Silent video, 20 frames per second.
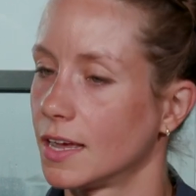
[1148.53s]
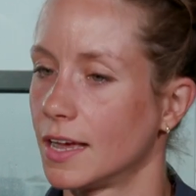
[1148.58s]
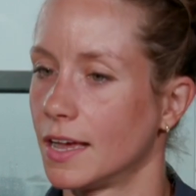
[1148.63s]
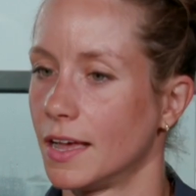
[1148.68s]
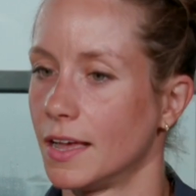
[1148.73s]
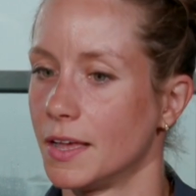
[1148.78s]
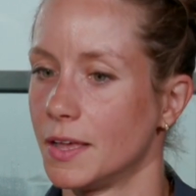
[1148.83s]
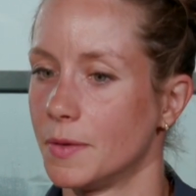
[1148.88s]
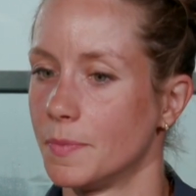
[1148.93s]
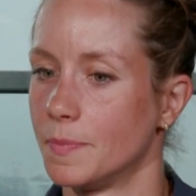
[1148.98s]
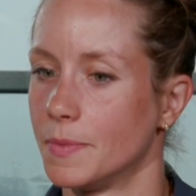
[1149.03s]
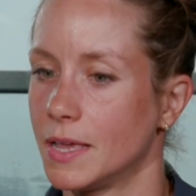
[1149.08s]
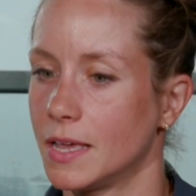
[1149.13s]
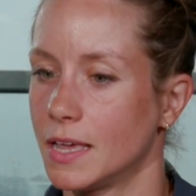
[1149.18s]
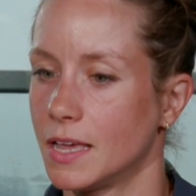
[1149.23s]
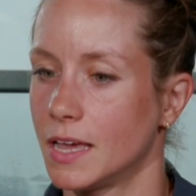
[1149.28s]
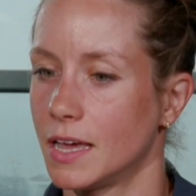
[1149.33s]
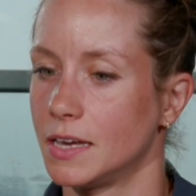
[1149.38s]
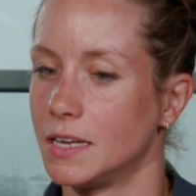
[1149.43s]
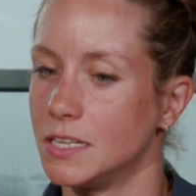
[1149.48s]
And
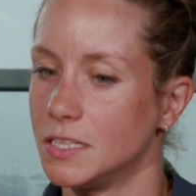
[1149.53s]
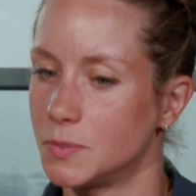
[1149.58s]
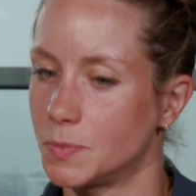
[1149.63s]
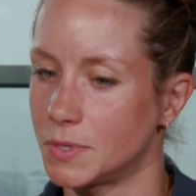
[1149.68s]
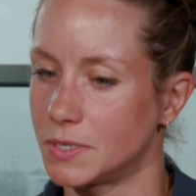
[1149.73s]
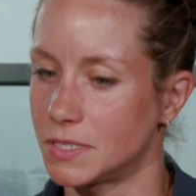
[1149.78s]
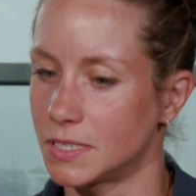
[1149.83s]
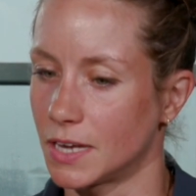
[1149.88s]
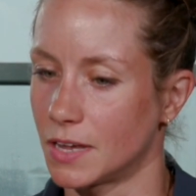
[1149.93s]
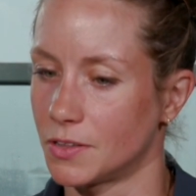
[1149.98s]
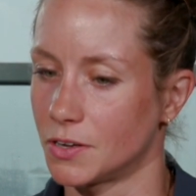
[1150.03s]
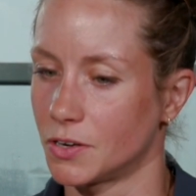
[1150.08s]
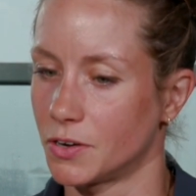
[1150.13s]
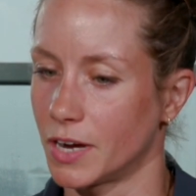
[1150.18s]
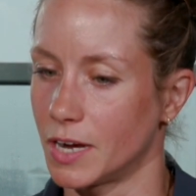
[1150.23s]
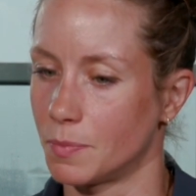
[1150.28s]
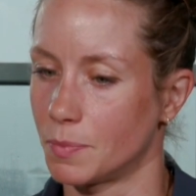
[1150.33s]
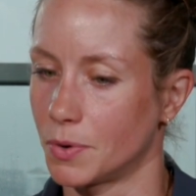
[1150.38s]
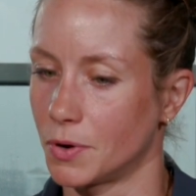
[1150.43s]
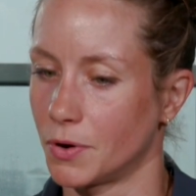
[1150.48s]
he's put together a
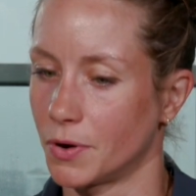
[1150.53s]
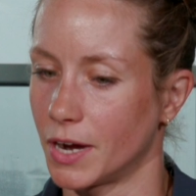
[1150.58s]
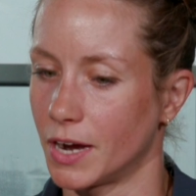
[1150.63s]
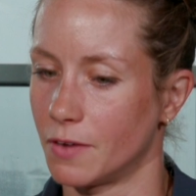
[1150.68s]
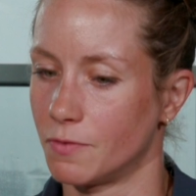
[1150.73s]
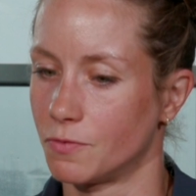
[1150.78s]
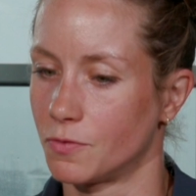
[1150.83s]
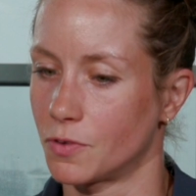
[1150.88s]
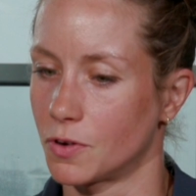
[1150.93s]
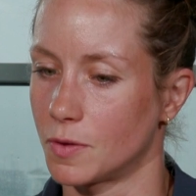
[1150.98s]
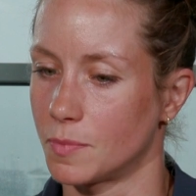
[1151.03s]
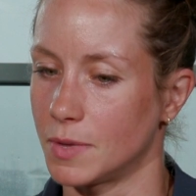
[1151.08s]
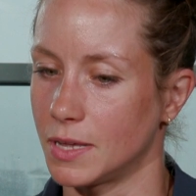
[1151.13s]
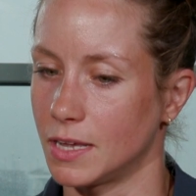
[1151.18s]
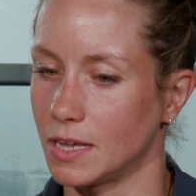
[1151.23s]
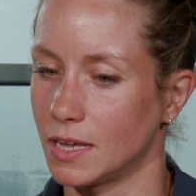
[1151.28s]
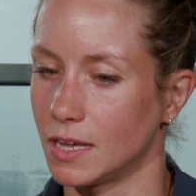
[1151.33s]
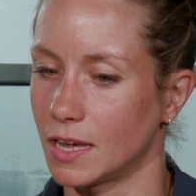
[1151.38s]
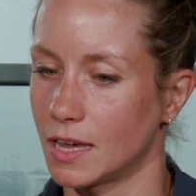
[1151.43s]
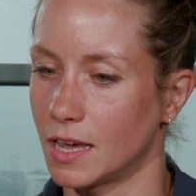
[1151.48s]
great program for
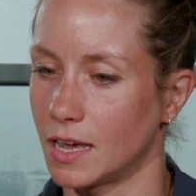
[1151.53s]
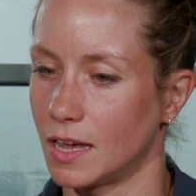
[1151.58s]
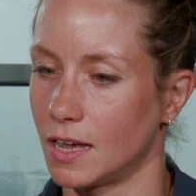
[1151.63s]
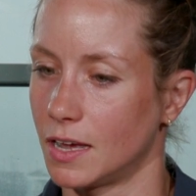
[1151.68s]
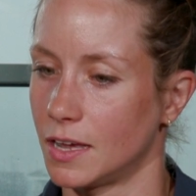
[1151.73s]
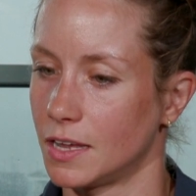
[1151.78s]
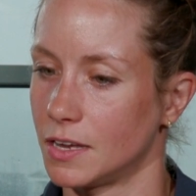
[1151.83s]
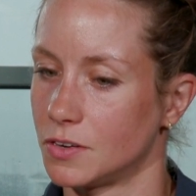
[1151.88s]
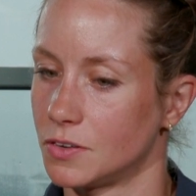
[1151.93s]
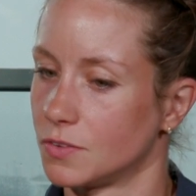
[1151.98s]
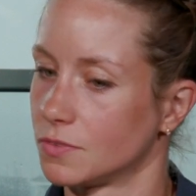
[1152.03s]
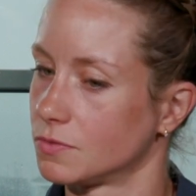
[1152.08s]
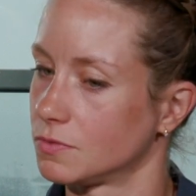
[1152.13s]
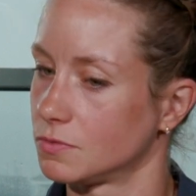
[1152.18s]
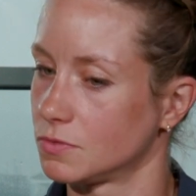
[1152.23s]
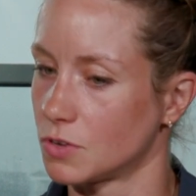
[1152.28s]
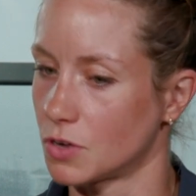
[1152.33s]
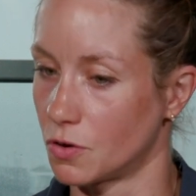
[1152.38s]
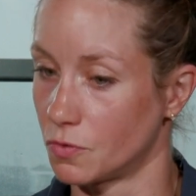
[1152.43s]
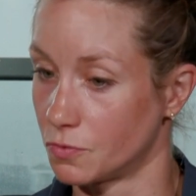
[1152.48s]
me, and
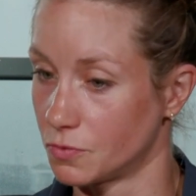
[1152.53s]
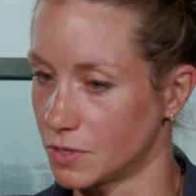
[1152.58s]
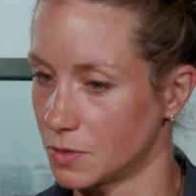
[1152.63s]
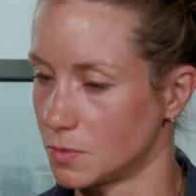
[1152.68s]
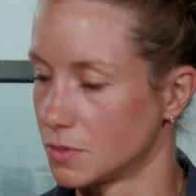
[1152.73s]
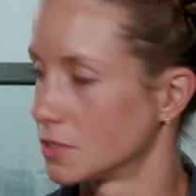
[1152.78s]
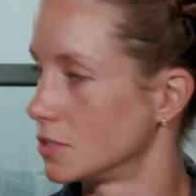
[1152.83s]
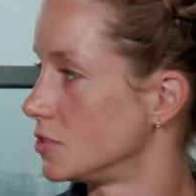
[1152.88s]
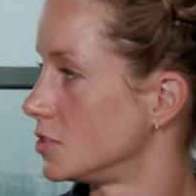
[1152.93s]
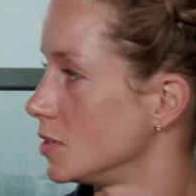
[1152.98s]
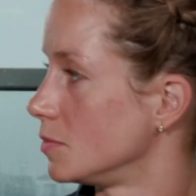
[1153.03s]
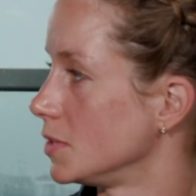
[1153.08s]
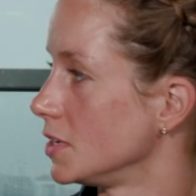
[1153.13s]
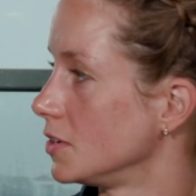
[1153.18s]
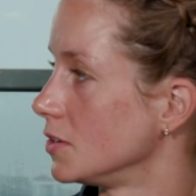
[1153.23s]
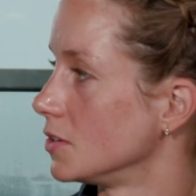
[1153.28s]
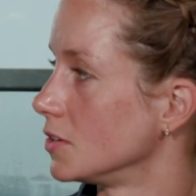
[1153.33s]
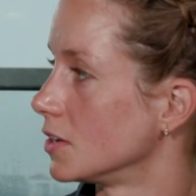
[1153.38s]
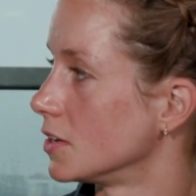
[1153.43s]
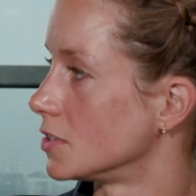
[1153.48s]
hopefully will
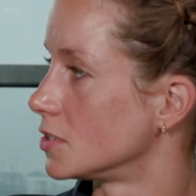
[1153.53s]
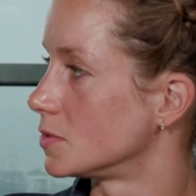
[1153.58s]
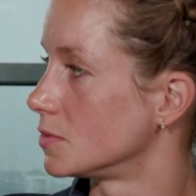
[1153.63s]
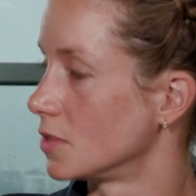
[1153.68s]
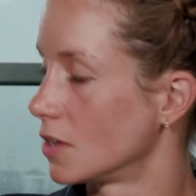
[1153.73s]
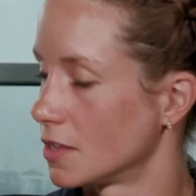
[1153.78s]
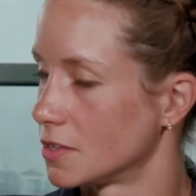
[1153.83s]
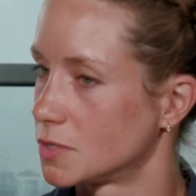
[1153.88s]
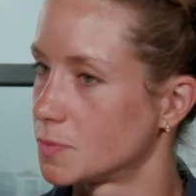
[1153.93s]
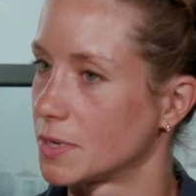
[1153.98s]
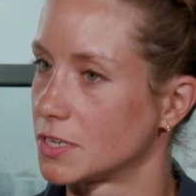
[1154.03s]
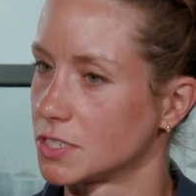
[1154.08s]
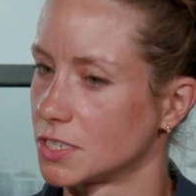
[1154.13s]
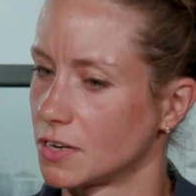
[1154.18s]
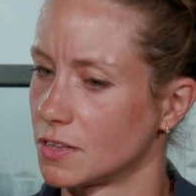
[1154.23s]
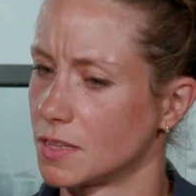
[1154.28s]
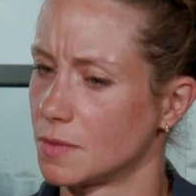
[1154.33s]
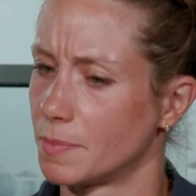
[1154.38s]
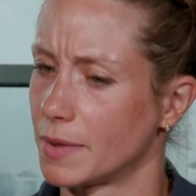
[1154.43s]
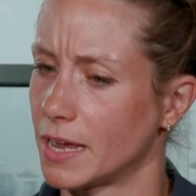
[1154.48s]
contribute, especially
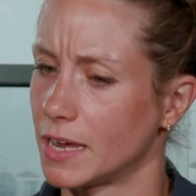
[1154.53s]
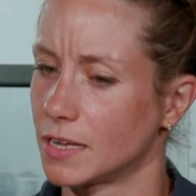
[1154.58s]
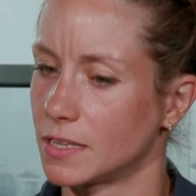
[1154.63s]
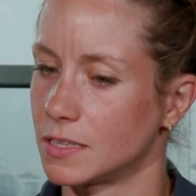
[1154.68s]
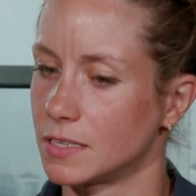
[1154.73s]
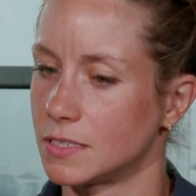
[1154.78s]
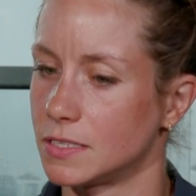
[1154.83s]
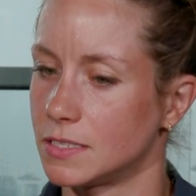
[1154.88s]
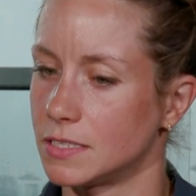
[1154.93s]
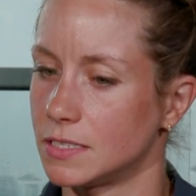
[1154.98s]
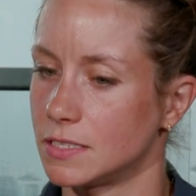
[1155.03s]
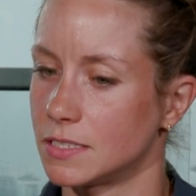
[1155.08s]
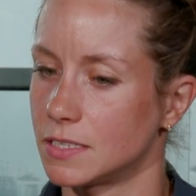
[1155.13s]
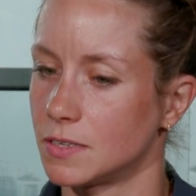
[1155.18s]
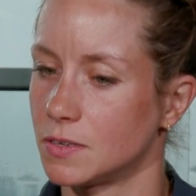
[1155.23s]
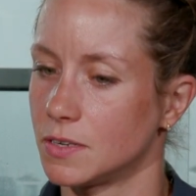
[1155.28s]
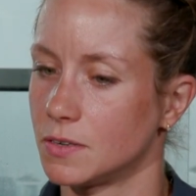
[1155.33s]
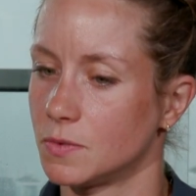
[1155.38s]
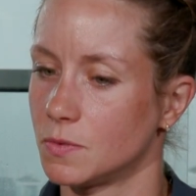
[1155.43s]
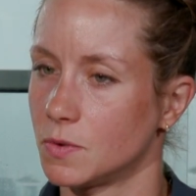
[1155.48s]
on the bike this
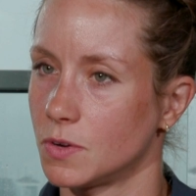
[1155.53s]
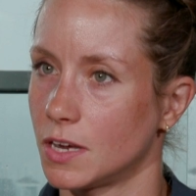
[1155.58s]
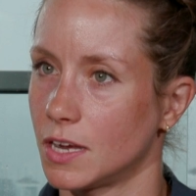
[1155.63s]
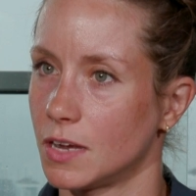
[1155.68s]
season.